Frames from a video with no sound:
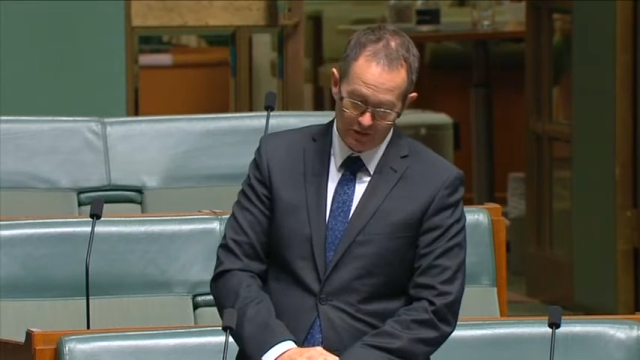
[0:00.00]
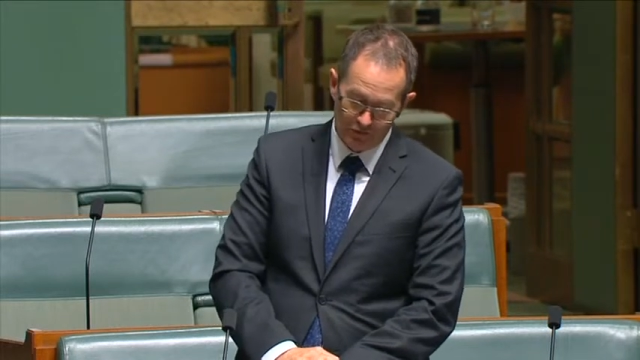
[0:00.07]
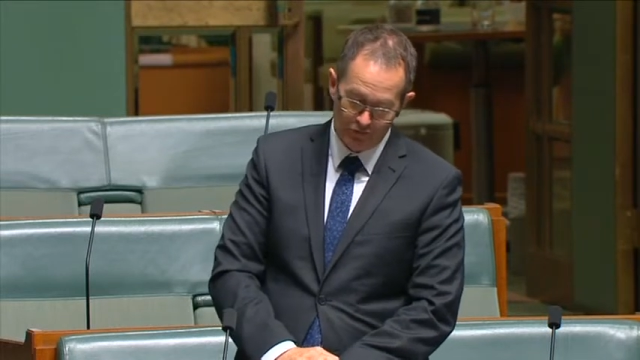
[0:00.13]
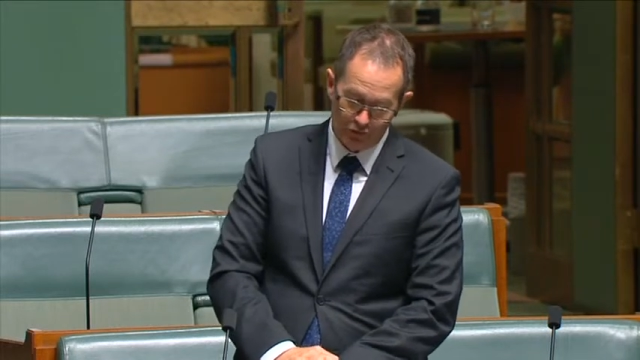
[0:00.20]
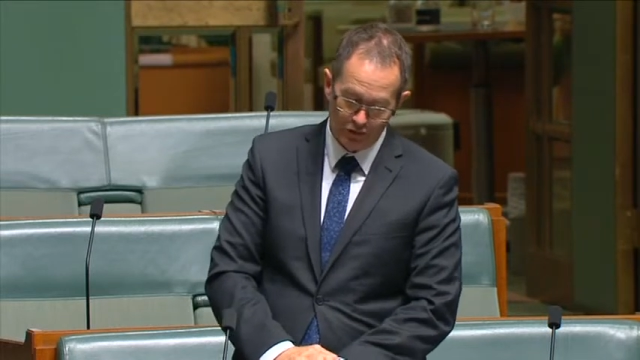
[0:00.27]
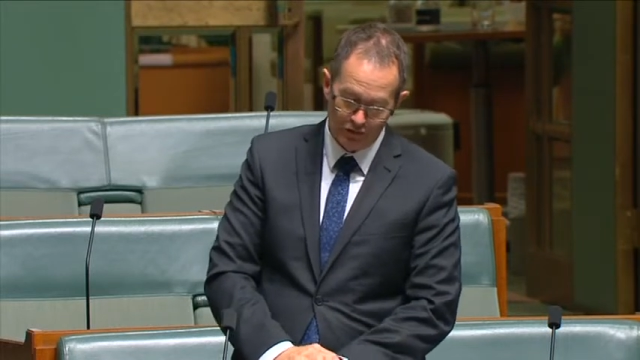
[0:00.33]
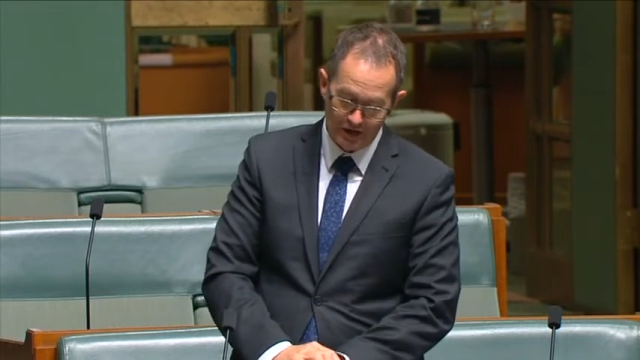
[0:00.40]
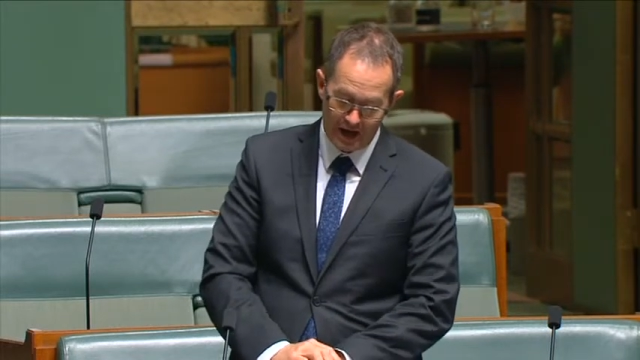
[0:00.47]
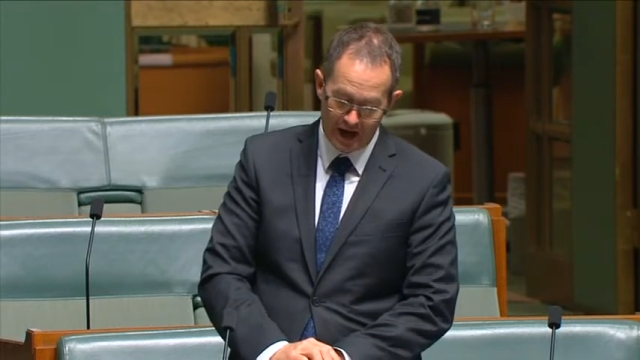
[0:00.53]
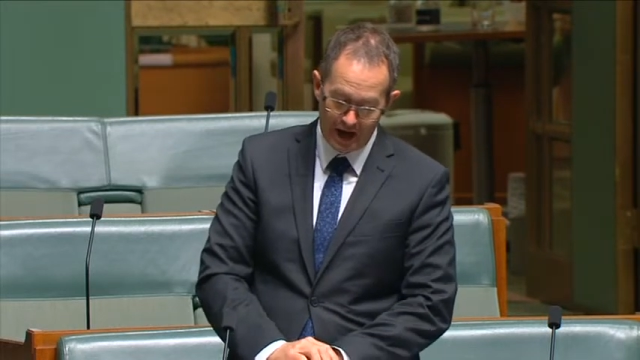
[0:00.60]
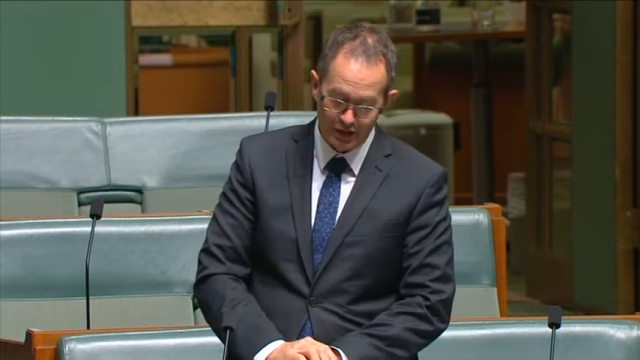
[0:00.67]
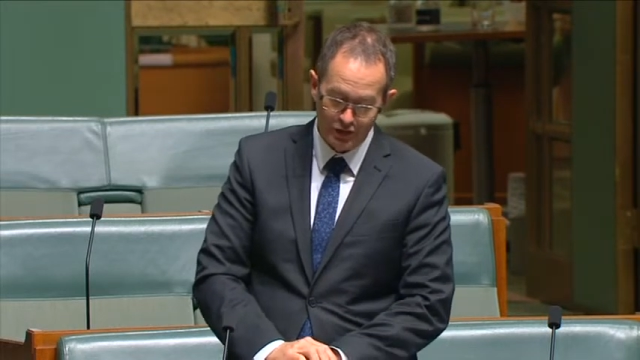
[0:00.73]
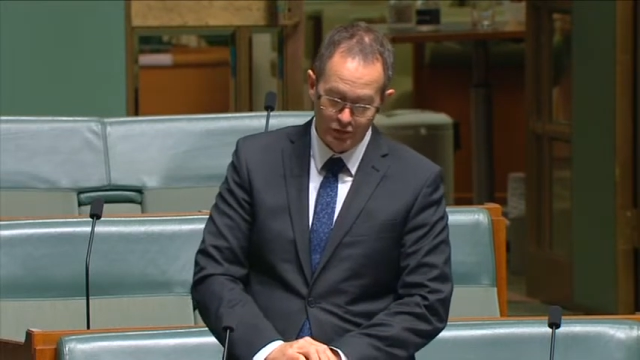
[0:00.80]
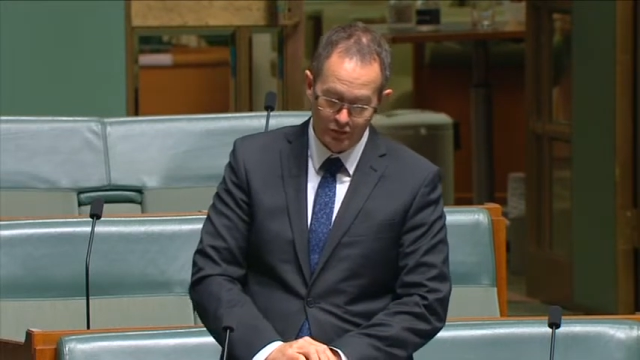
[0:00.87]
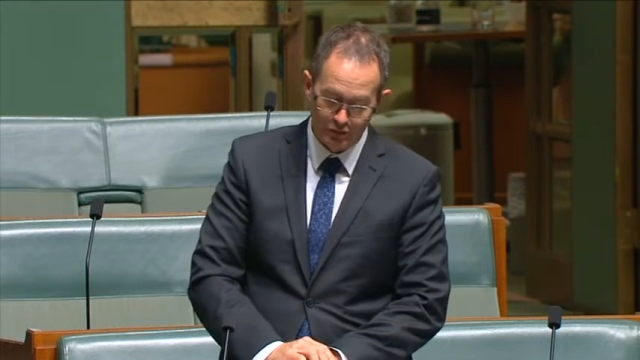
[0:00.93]
for the
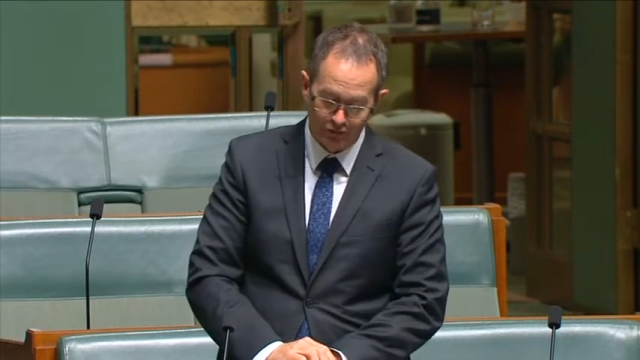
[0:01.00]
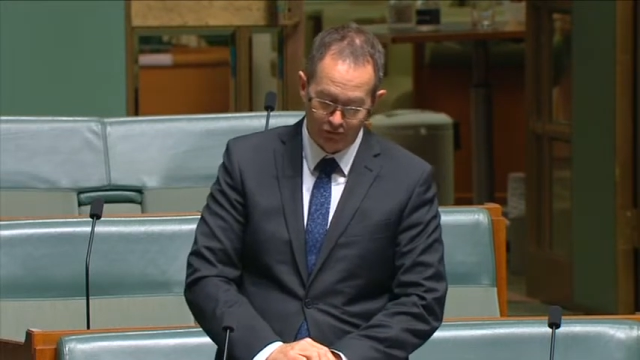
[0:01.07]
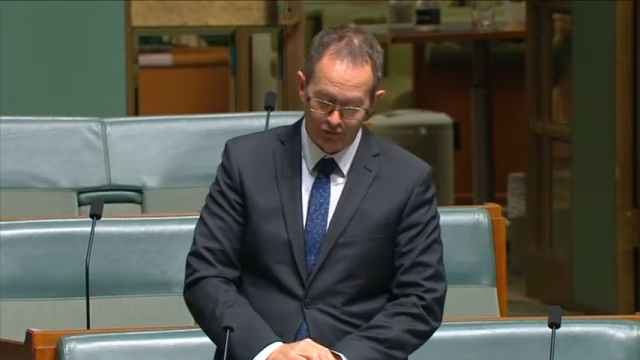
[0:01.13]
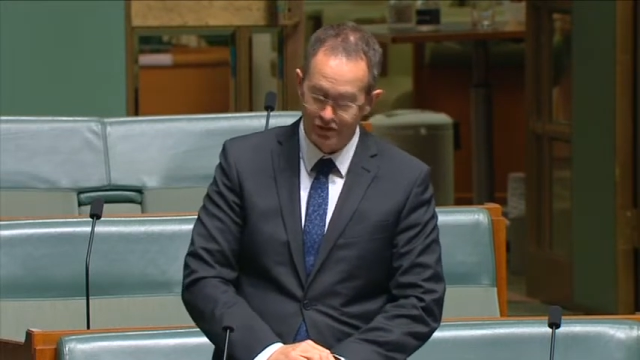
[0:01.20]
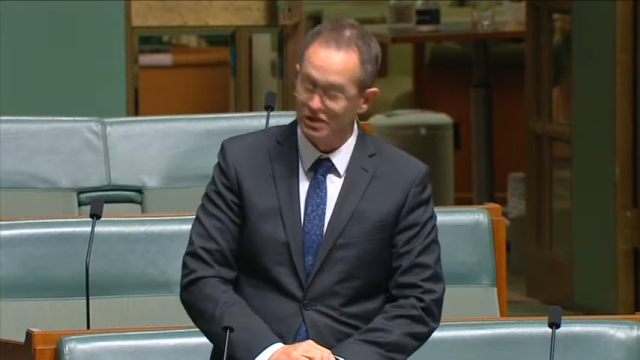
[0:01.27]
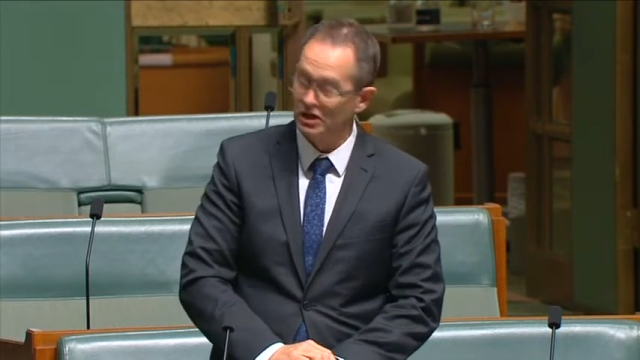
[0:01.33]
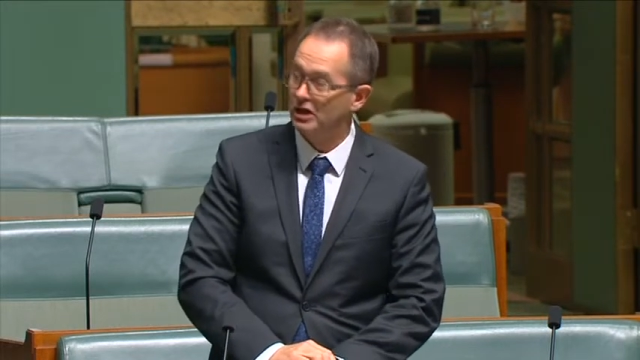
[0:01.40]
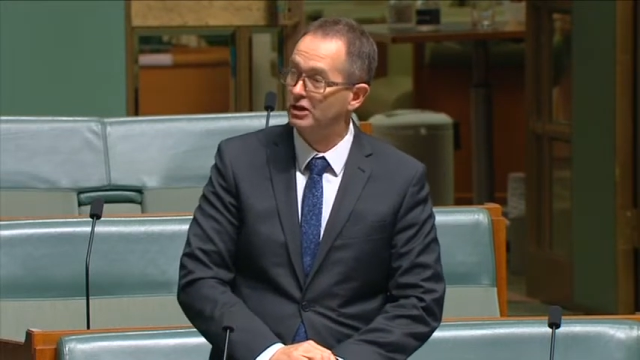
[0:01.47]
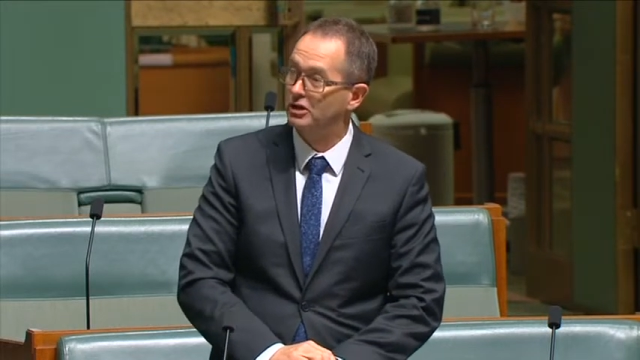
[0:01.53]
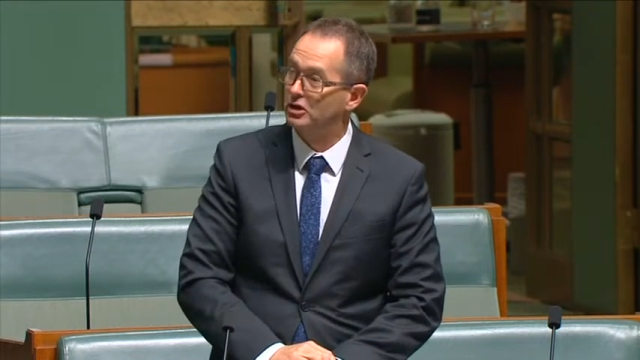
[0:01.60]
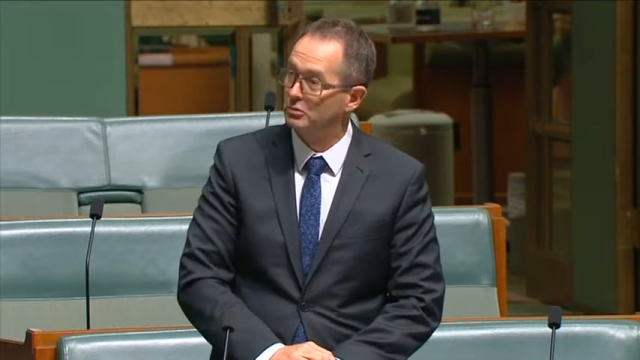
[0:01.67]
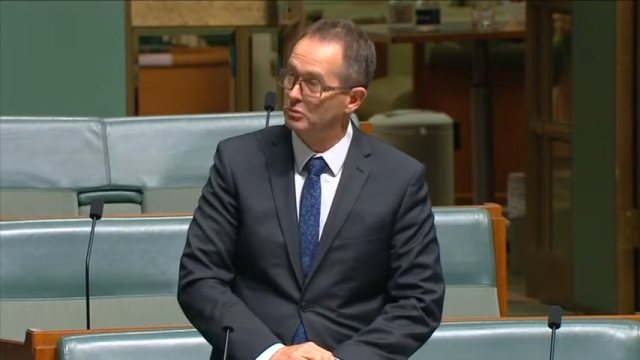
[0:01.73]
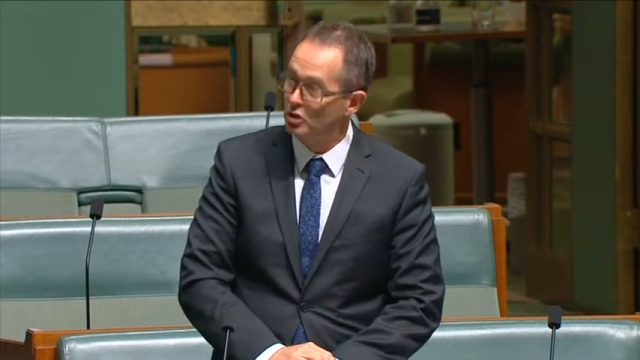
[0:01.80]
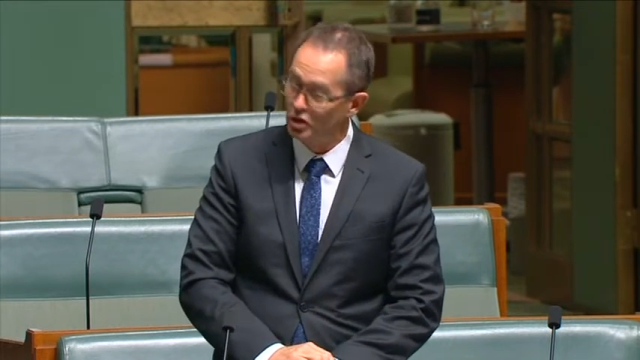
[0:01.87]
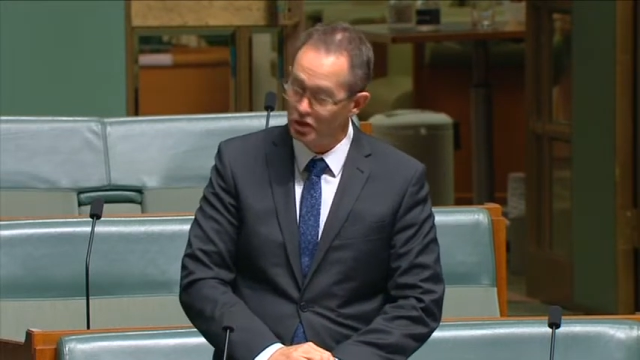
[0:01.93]
annual Fisher
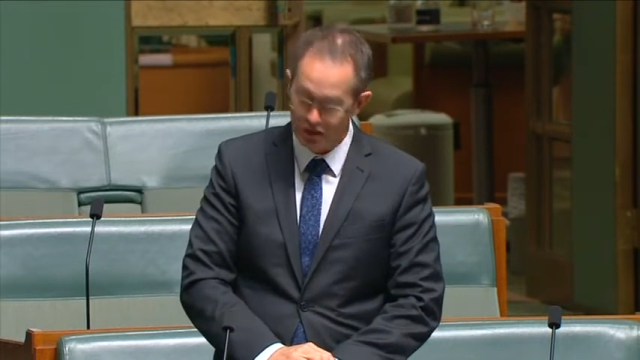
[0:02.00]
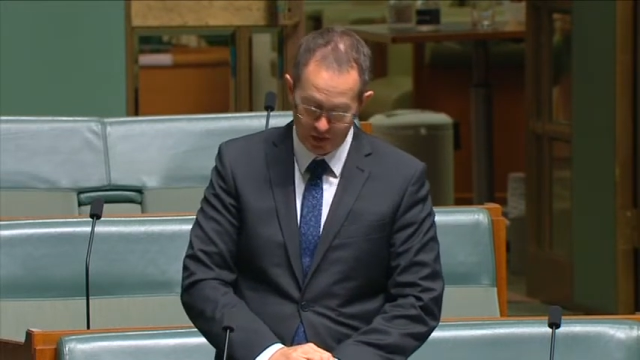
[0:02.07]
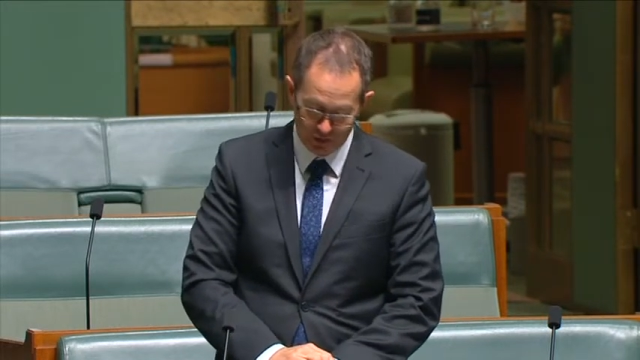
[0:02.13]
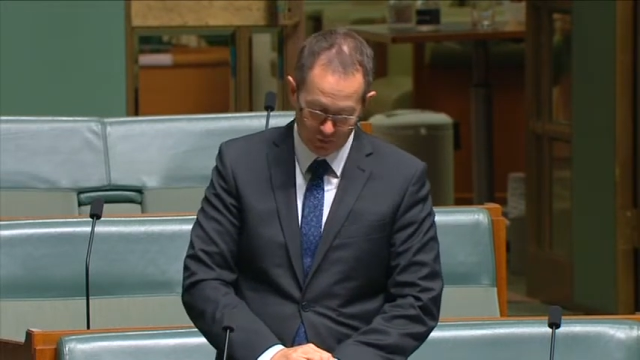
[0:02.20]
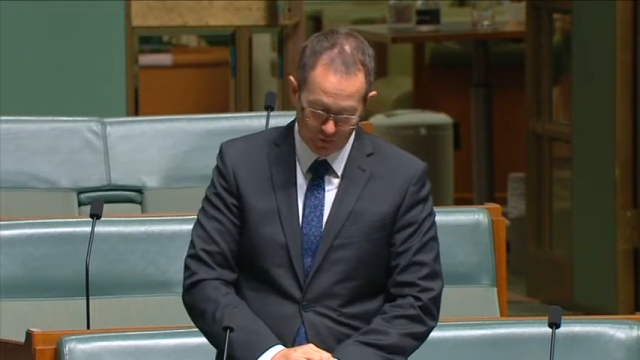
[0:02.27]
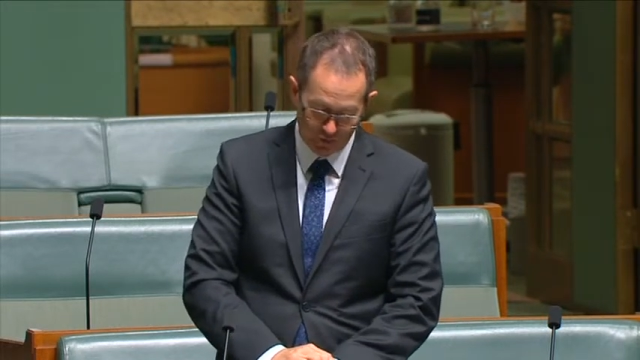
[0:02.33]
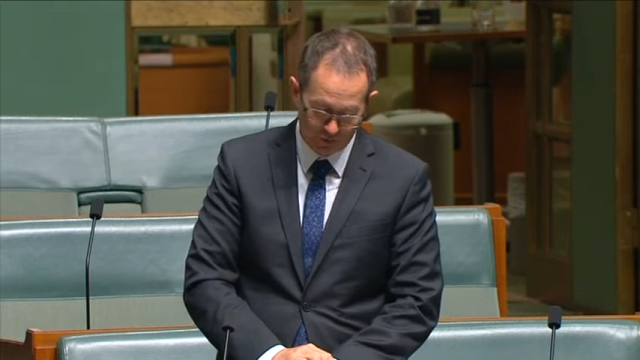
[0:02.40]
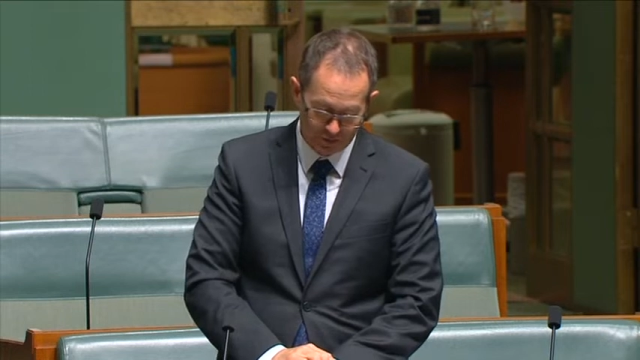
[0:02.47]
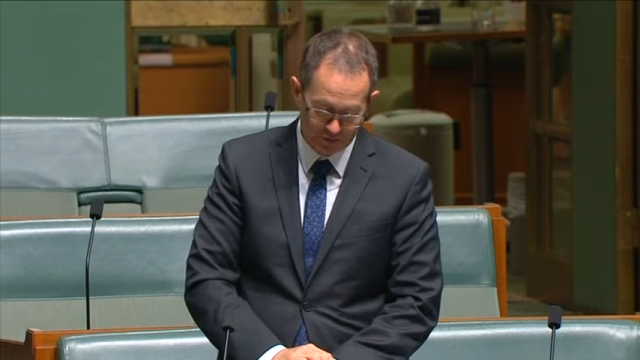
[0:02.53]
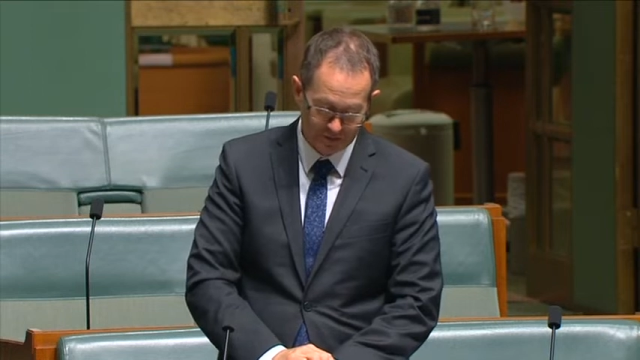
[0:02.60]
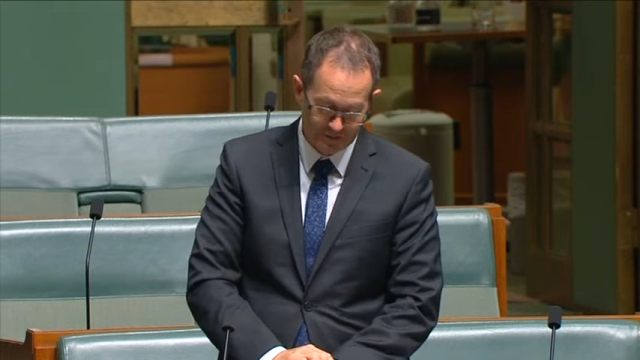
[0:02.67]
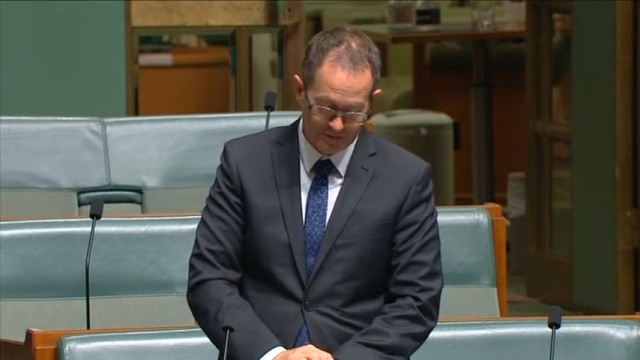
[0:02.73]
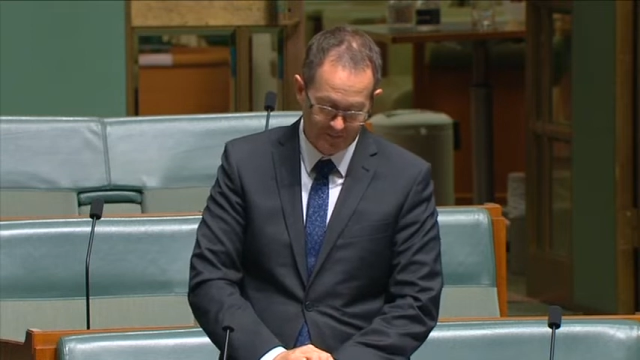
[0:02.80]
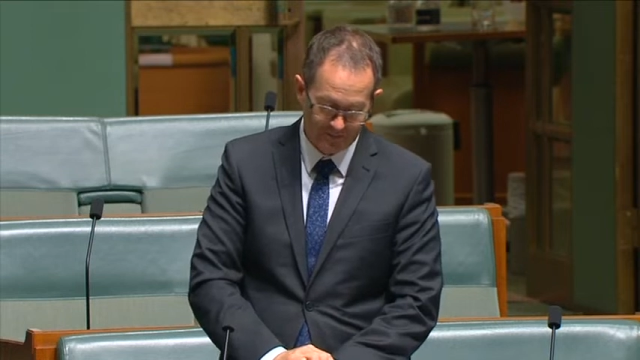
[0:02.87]
Community Awards.